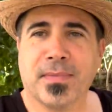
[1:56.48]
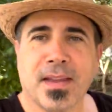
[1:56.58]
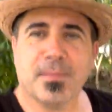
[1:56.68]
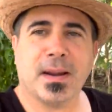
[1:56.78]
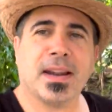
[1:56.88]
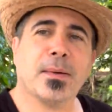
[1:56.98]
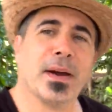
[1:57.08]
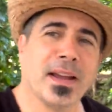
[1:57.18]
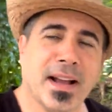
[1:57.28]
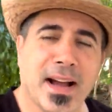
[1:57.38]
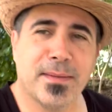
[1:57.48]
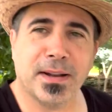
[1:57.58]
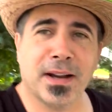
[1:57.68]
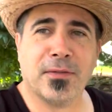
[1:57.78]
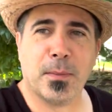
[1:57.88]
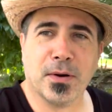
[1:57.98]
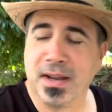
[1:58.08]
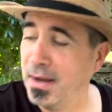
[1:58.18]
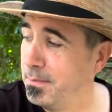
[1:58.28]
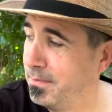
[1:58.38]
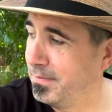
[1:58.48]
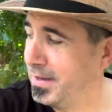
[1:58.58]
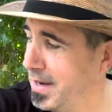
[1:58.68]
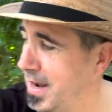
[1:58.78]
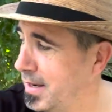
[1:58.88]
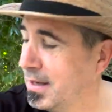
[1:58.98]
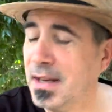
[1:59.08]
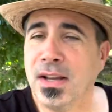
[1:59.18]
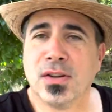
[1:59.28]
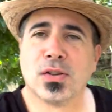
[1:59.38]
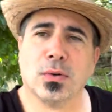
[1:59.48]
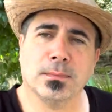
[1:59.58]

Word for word: But anyway, um, enough about him. Yeah. So,